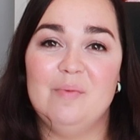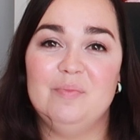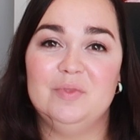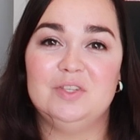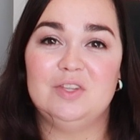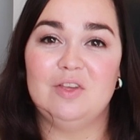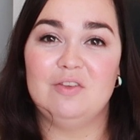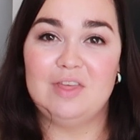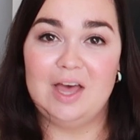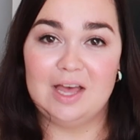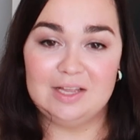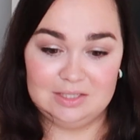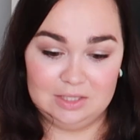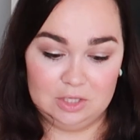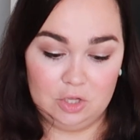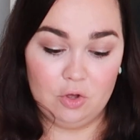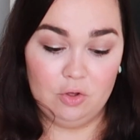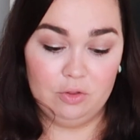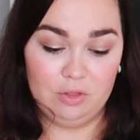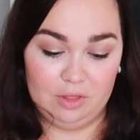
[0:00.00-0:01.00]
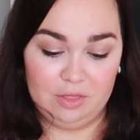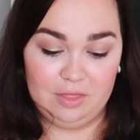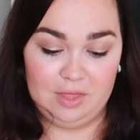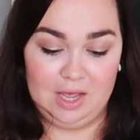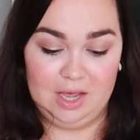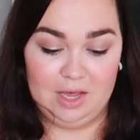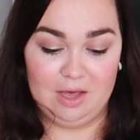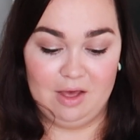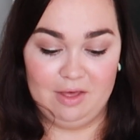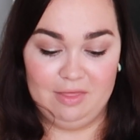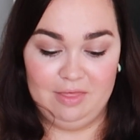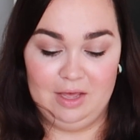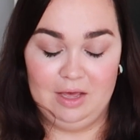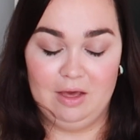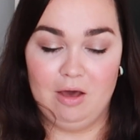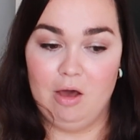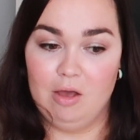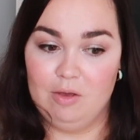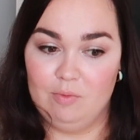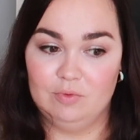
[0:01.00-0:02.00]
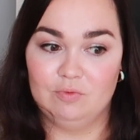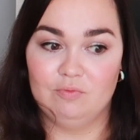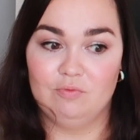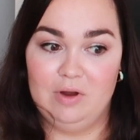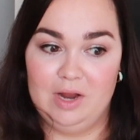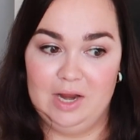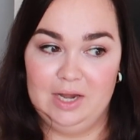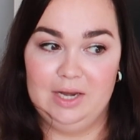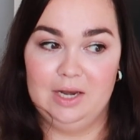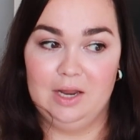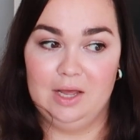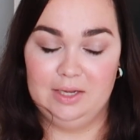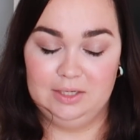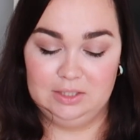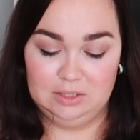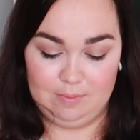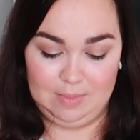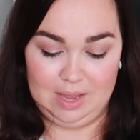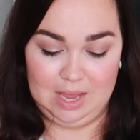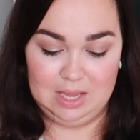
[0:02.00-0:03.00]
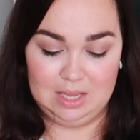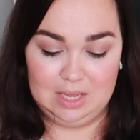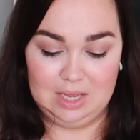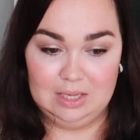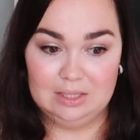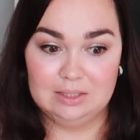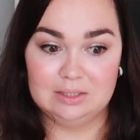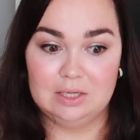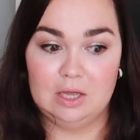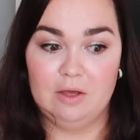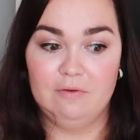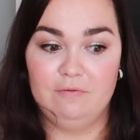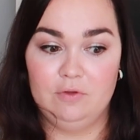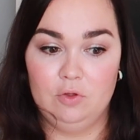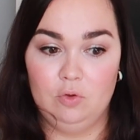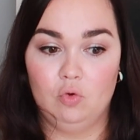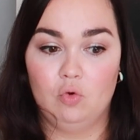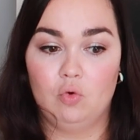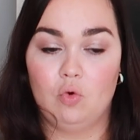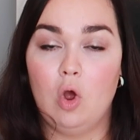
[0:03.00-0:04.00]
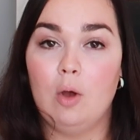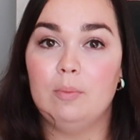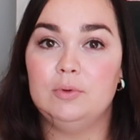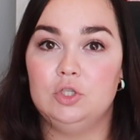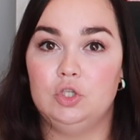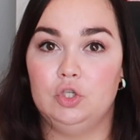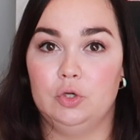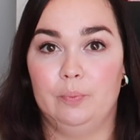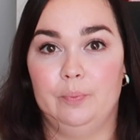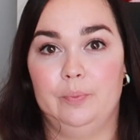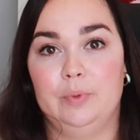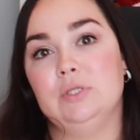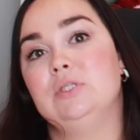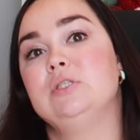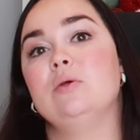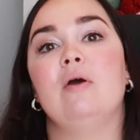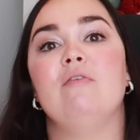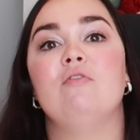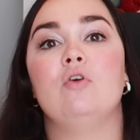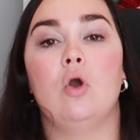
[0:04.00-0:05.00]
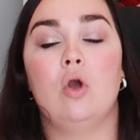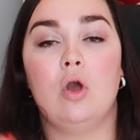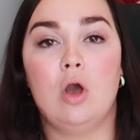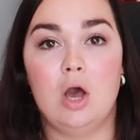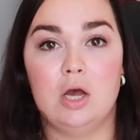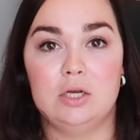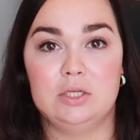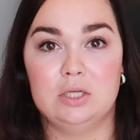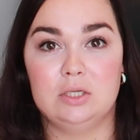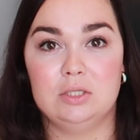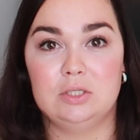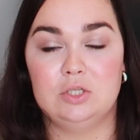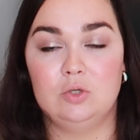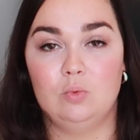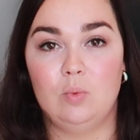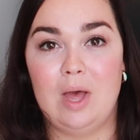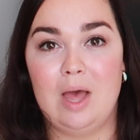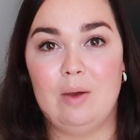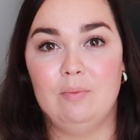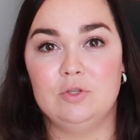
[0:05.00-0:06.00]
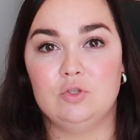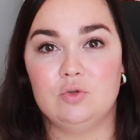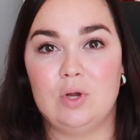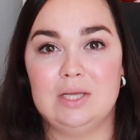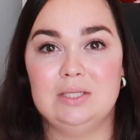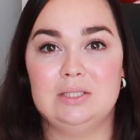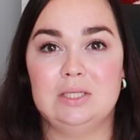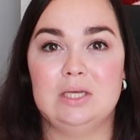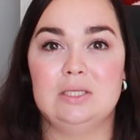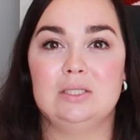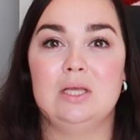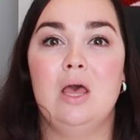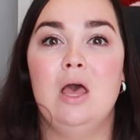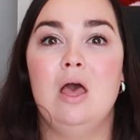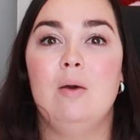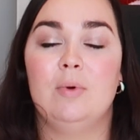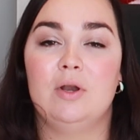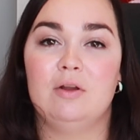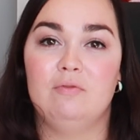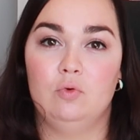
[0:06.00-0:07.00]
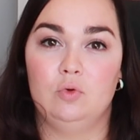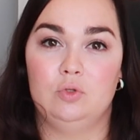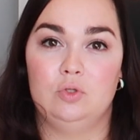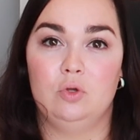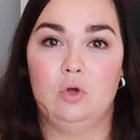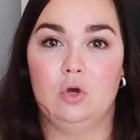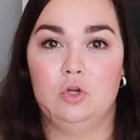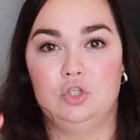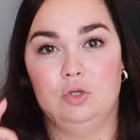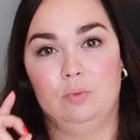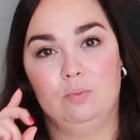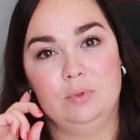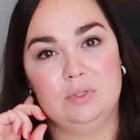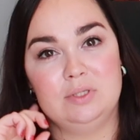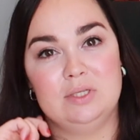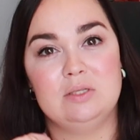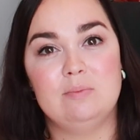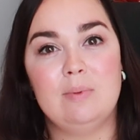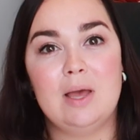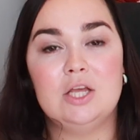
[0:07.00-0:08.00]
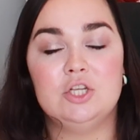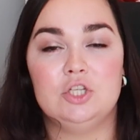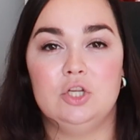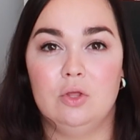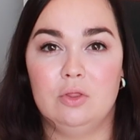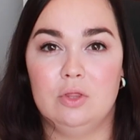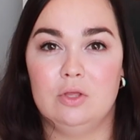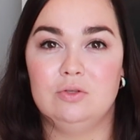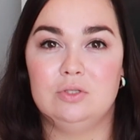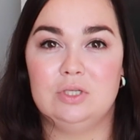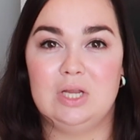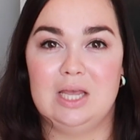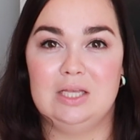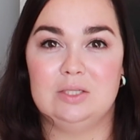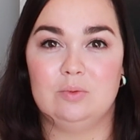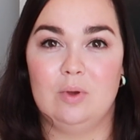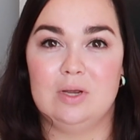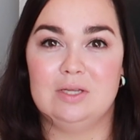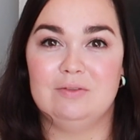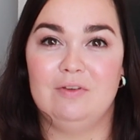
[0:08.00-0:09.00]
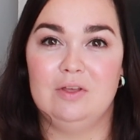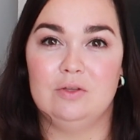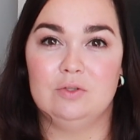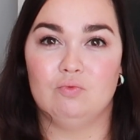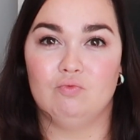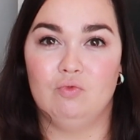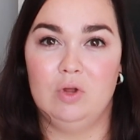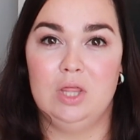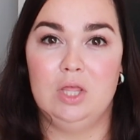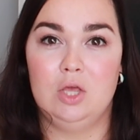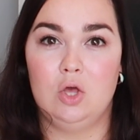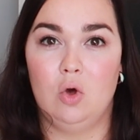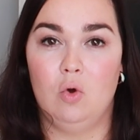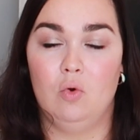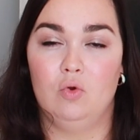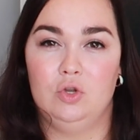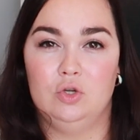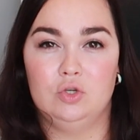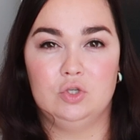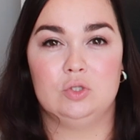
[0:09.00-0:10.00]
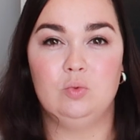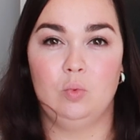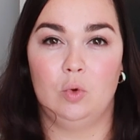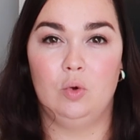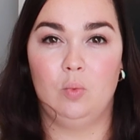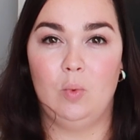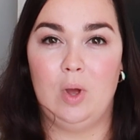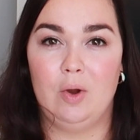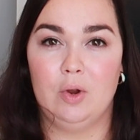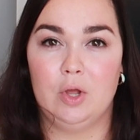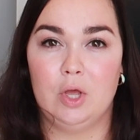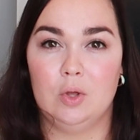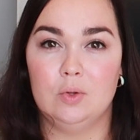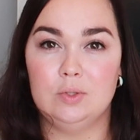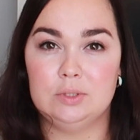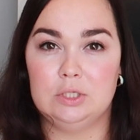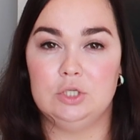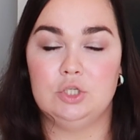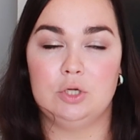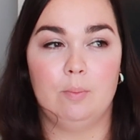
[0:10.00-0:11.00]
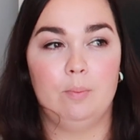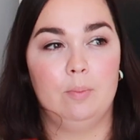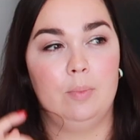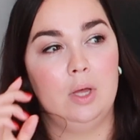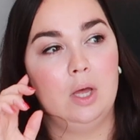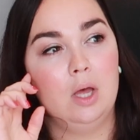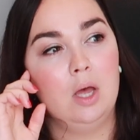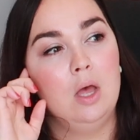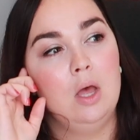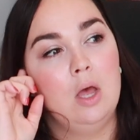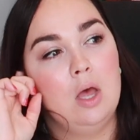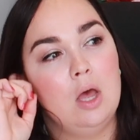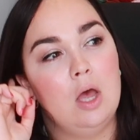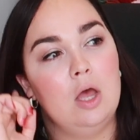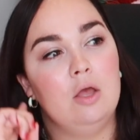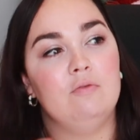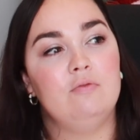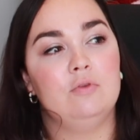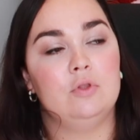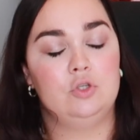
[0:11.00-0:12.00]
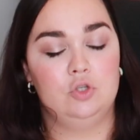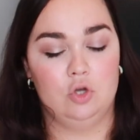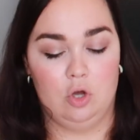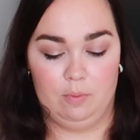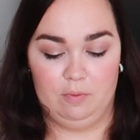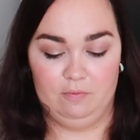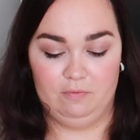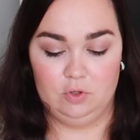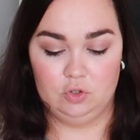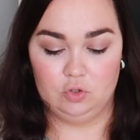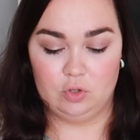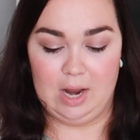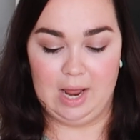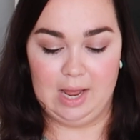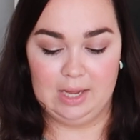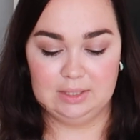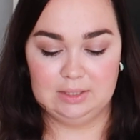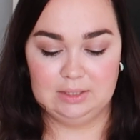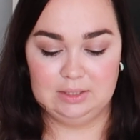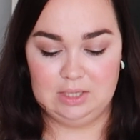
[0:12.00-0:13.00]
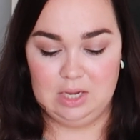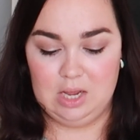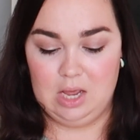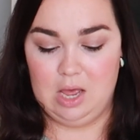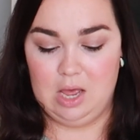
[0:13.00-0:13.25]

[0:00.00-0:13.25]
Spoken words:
So that's the other thing I think I would really like to make, is a few cropped jumpers. So I've got cardigans to wear with dresses, but I've also got jumpers, especially on those days where it feels really cold and you just want to wear a cozy jumper over the top of the dress.